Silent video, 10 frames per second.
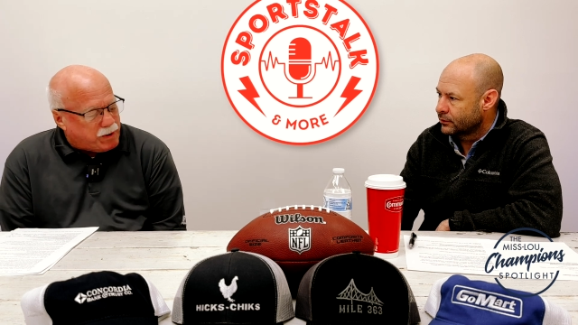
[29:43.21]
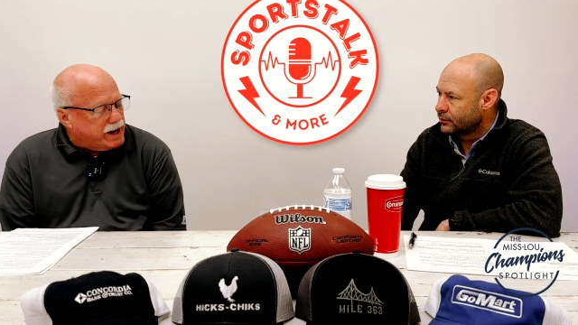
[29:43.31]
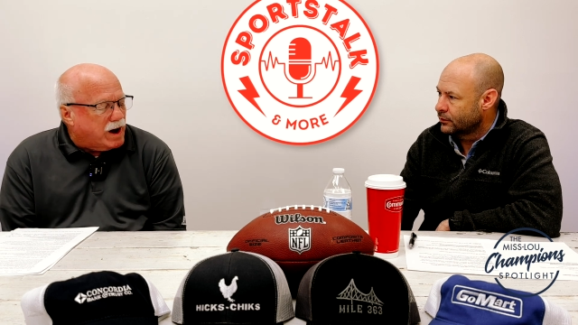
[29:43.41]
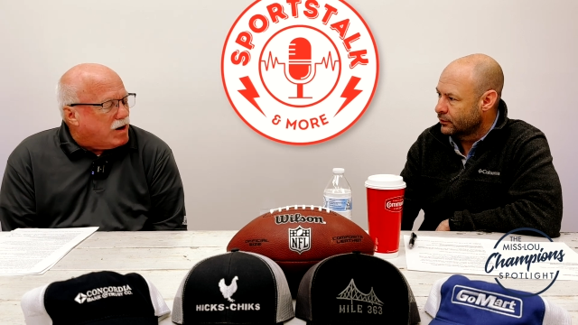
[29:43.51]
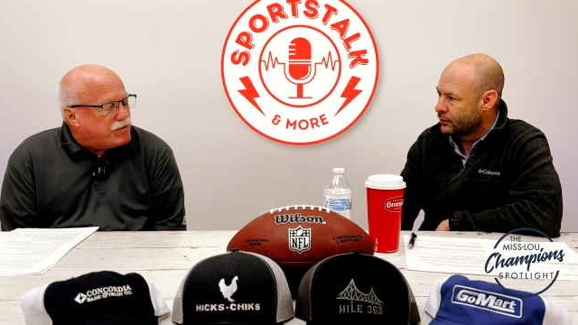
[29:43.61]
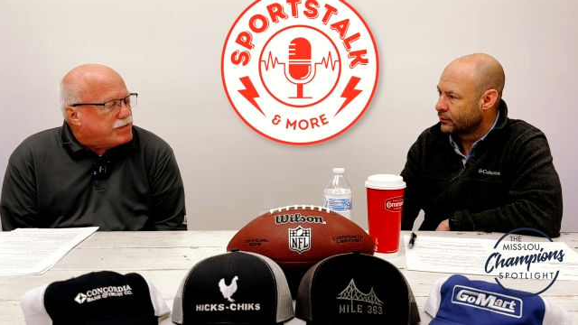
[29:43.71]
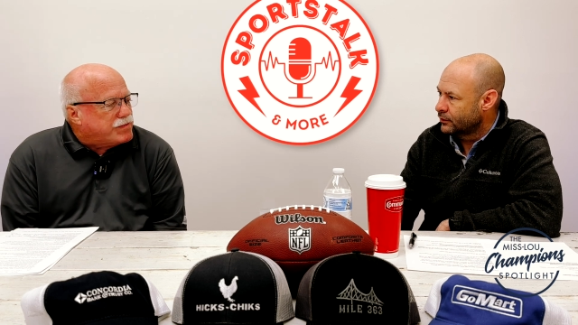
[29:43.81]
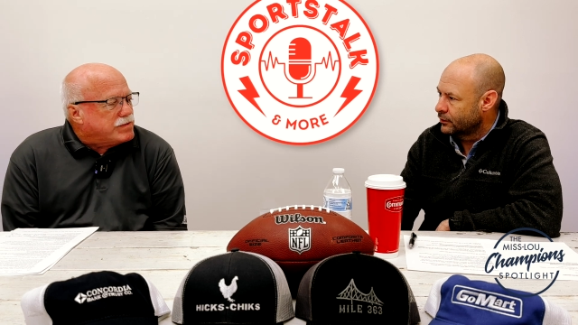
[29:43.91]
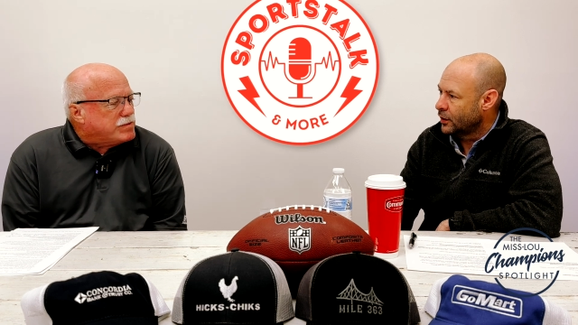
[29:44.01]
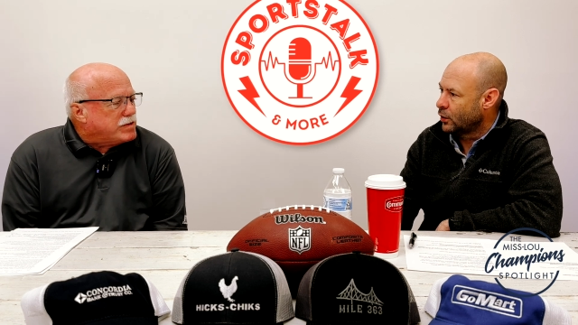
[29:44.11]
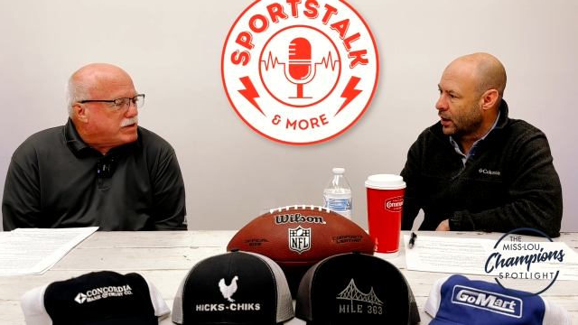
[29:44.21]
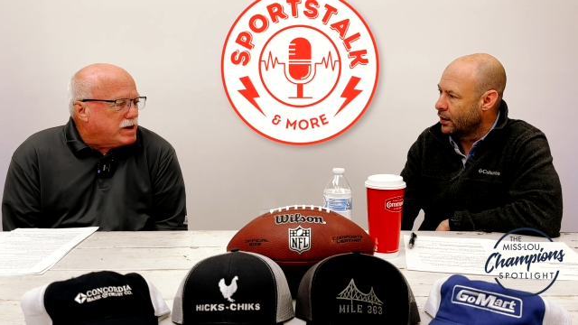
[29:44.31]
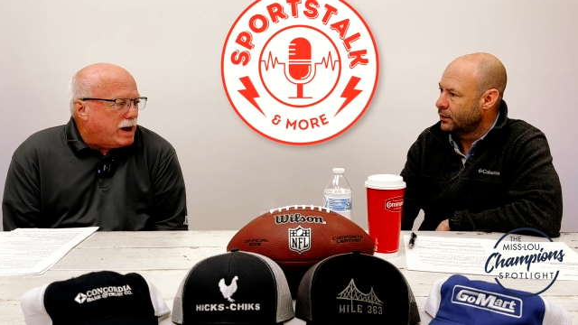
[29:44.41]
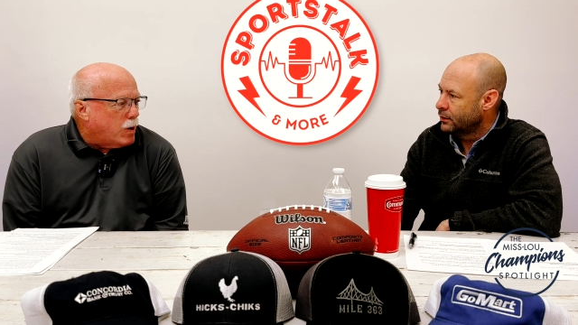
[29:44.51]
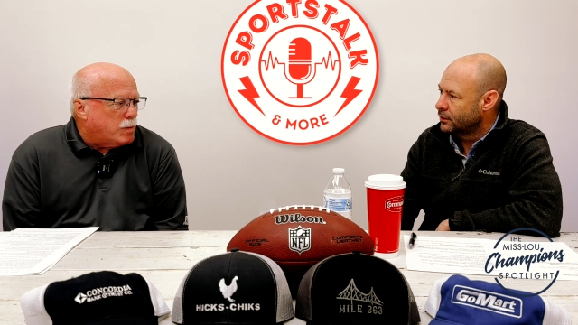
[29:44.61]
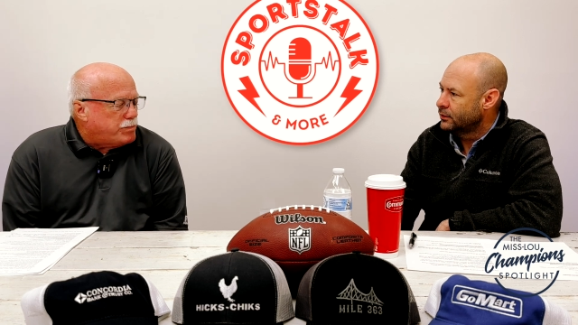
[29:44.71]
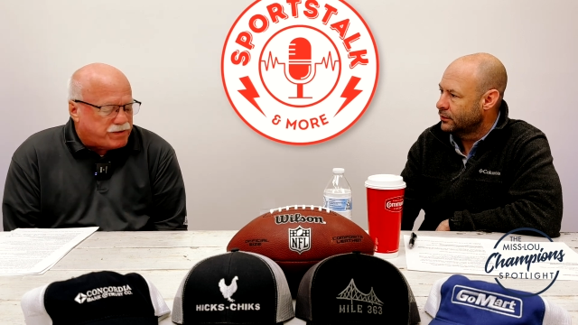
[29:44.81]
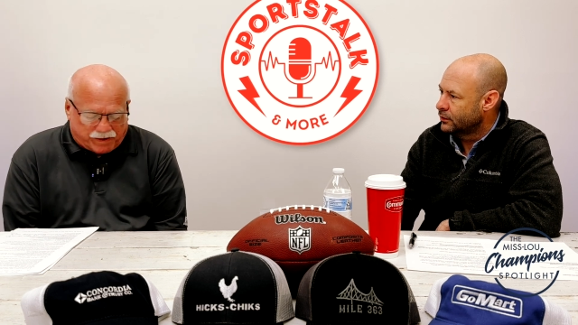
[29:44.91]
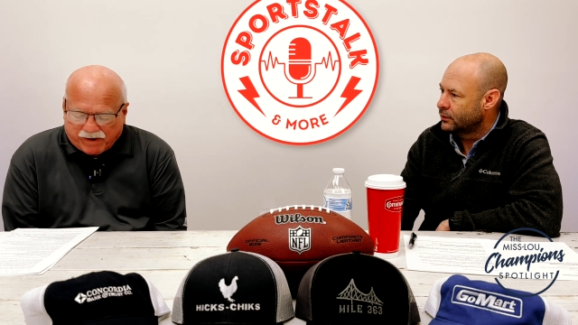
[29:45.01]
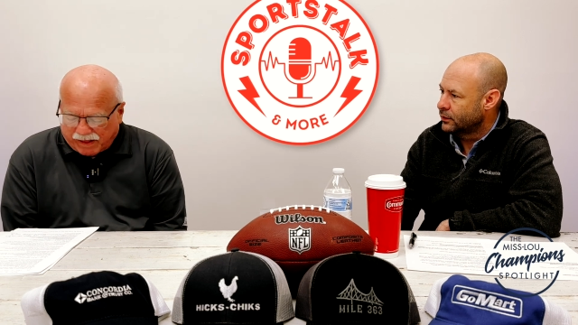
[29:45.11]
Speaker 1: playoff okay.
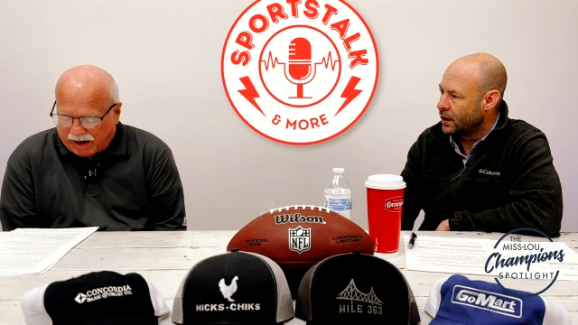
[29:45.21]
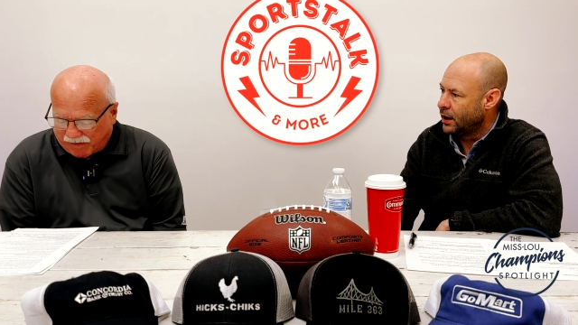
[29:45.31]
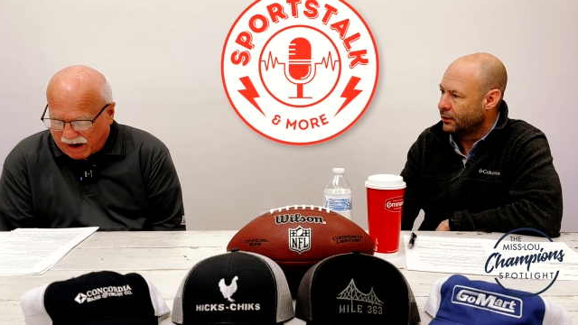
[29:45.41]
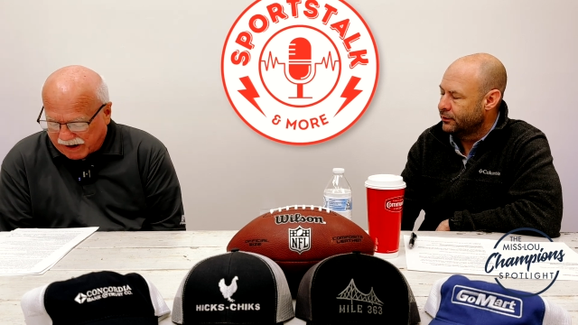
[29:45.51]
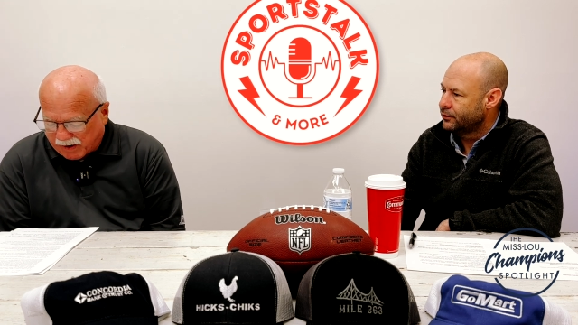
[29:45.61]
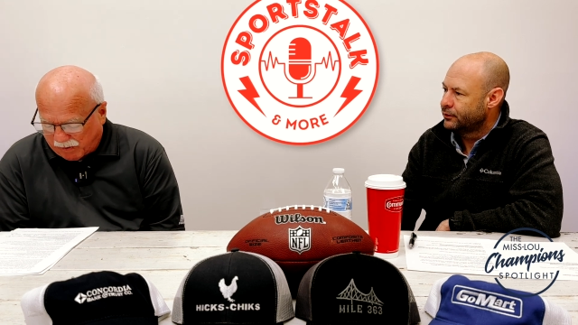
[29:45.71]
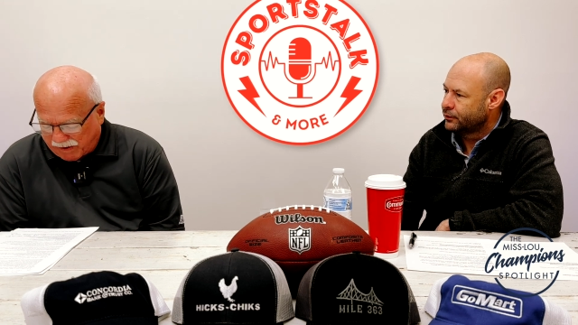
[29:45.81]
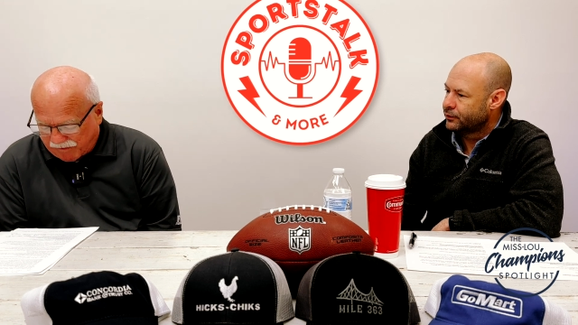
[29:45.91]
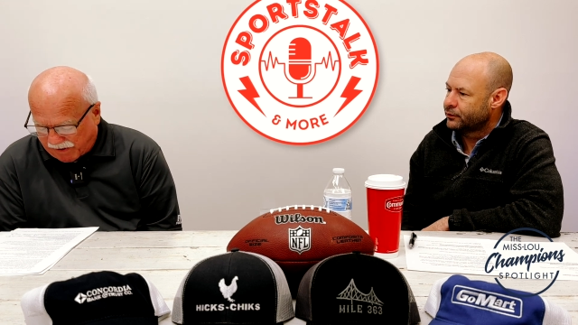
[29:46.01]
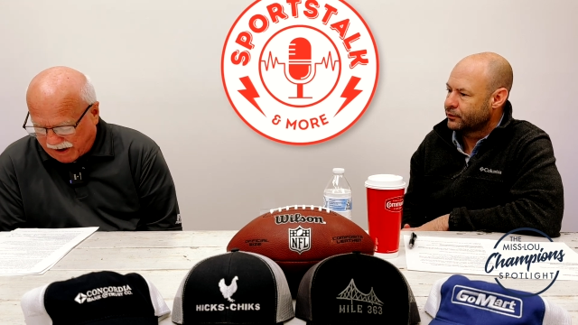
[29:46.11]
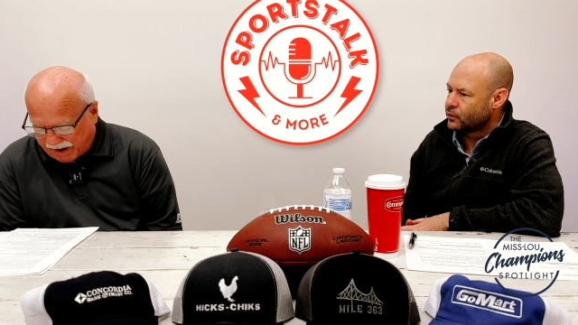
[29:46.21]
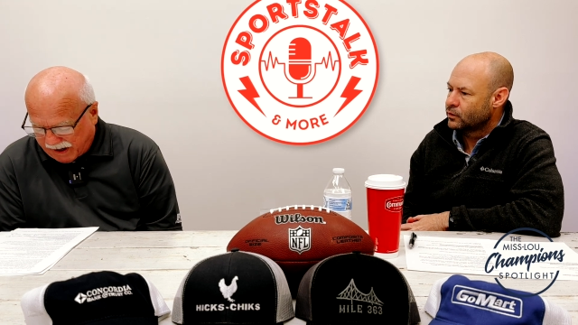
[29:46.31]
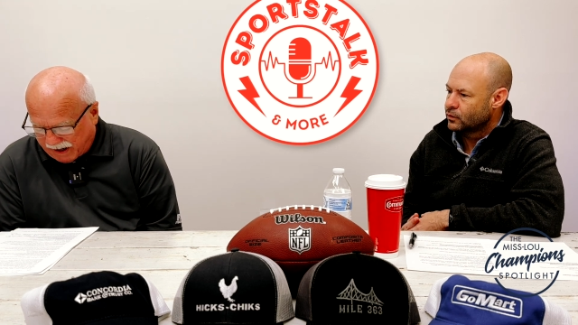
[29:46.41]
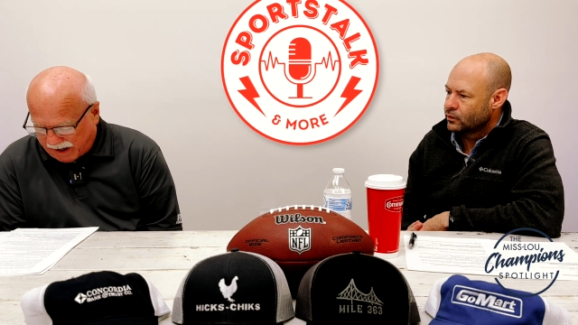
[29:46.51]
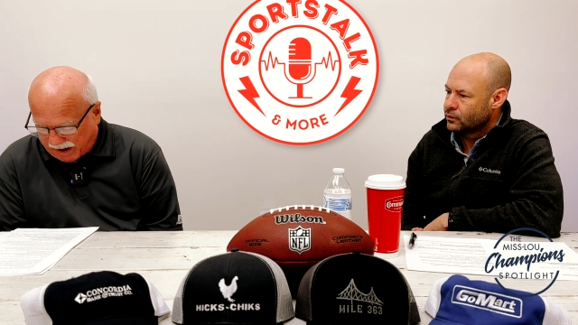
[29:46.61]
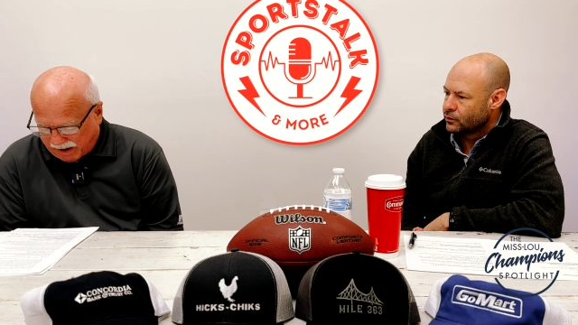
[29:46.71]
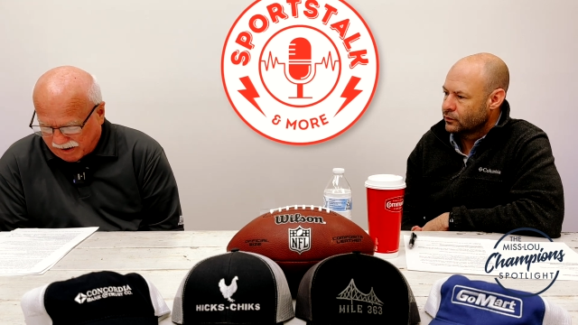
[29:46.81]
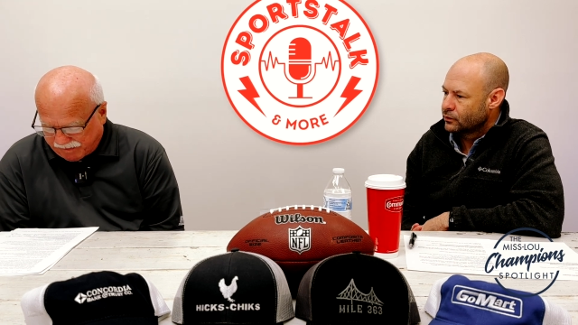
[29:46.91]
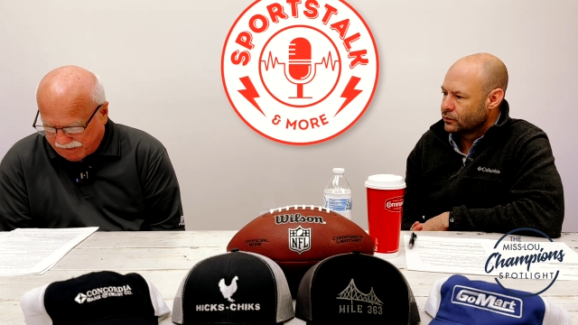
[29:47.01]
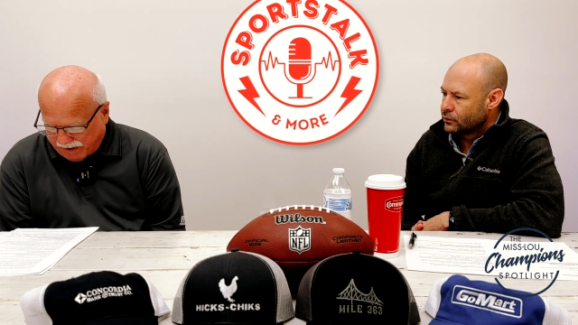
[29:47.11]
hopes. It's, they've yeah. got to win Friday, and uh,